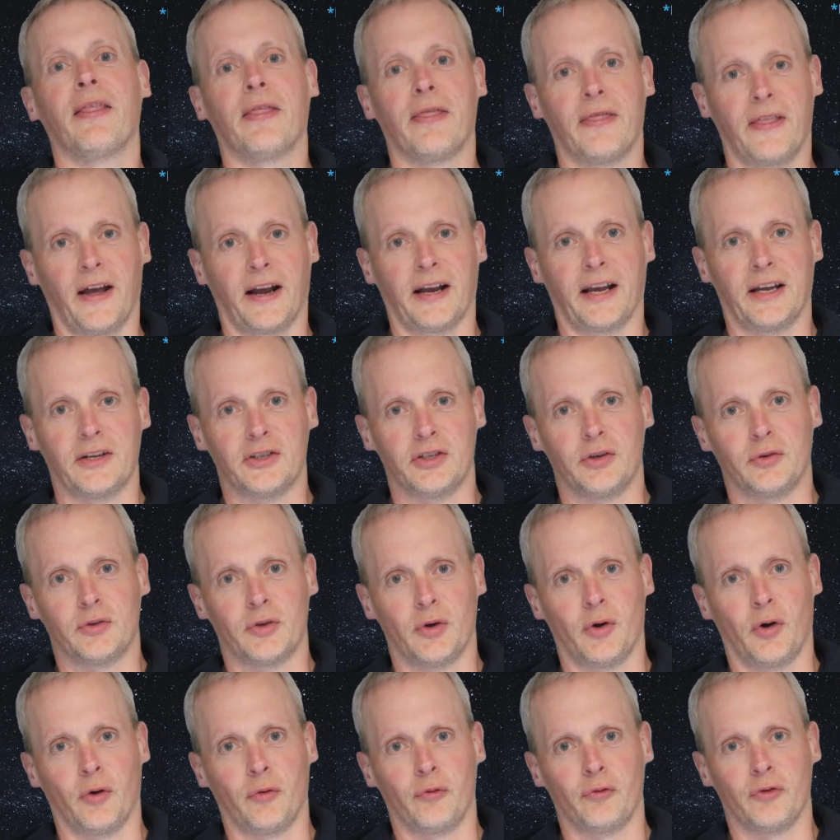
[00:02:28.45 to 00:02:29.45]
that gets you
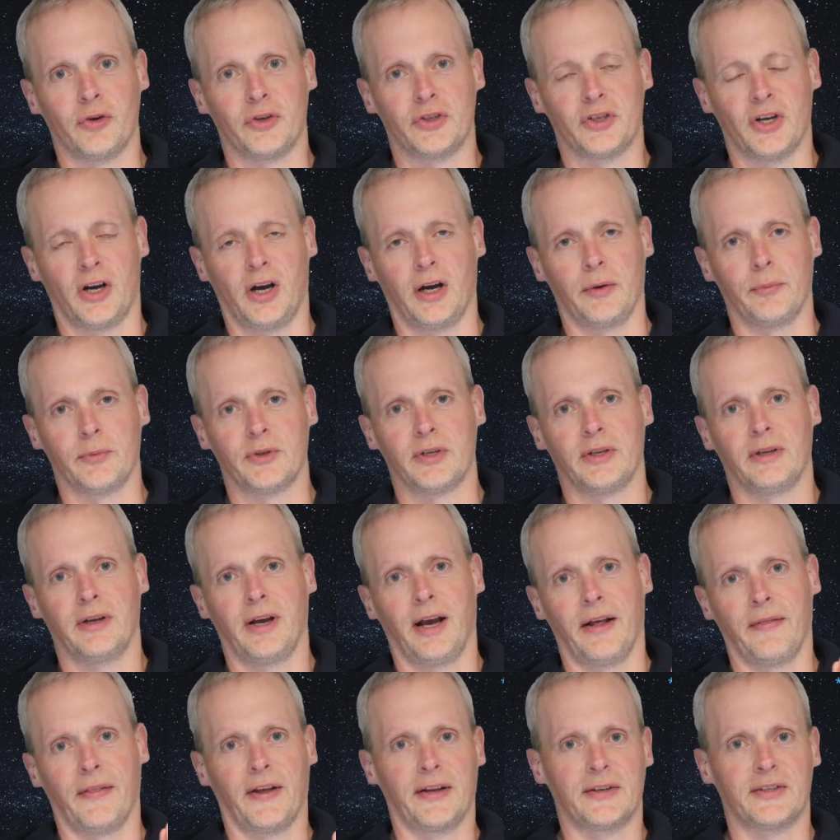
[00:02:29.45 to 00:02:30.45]
to 100 times,
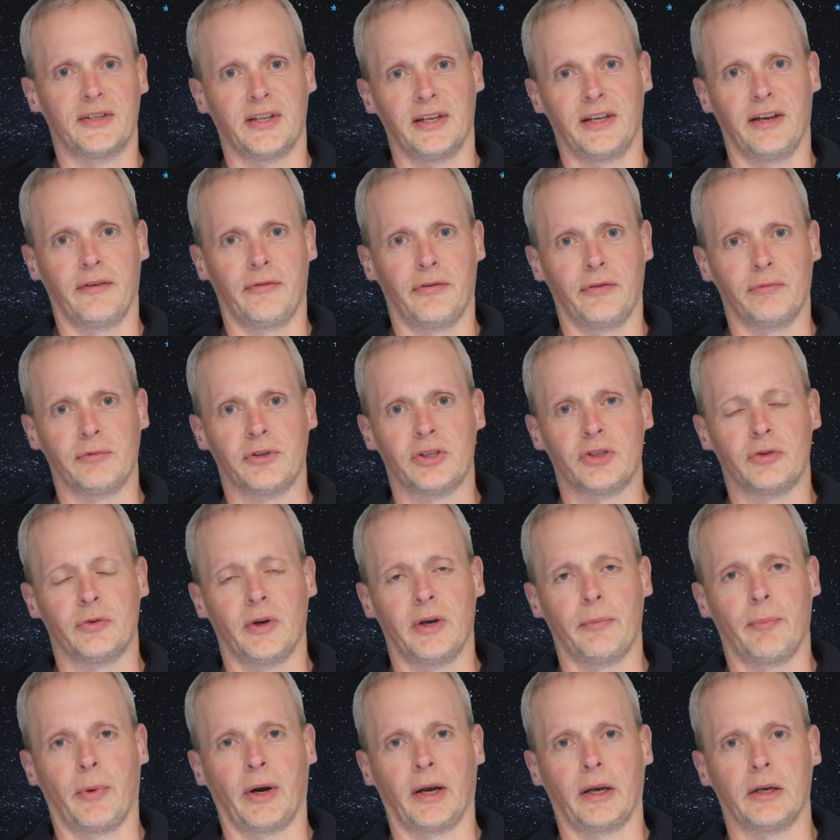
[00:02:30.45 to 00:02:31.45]
and that's the difference
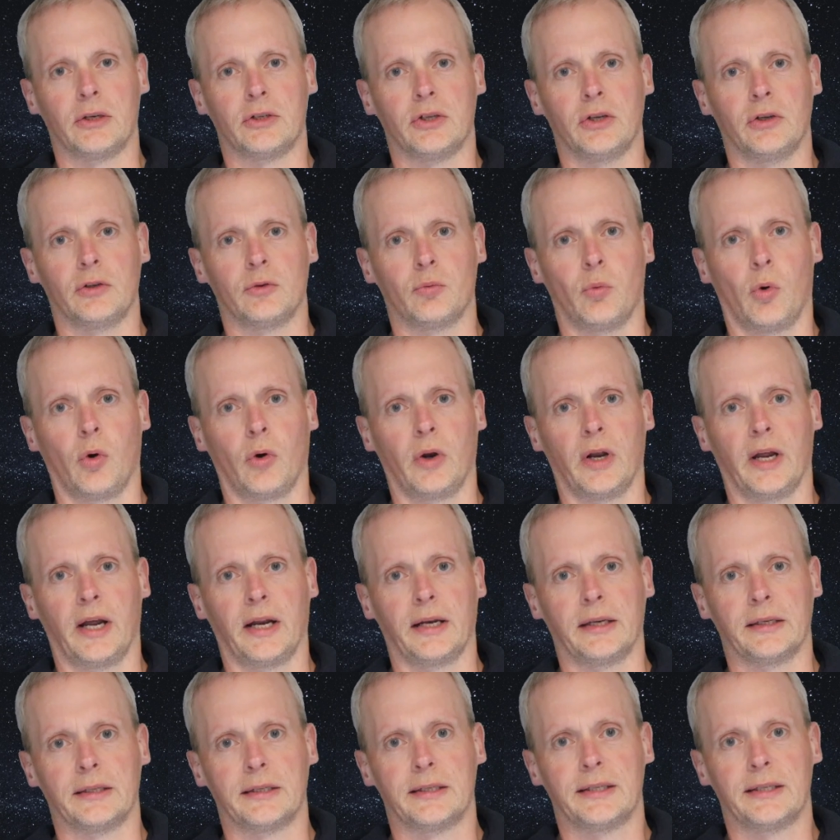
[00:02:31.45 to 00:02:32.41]
between magnitudes 1 and